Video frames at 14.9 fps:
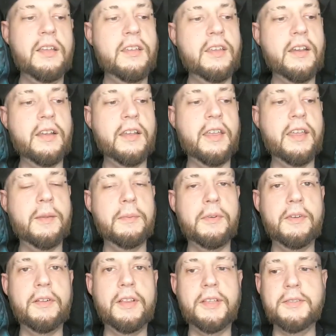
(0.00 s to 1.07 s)
Young
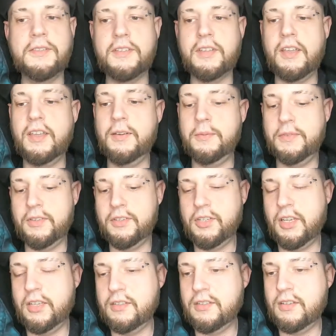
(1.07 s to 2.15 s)
Gabriel outside with a
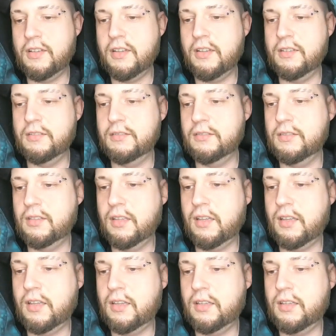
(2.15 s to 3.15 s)
chainsaw and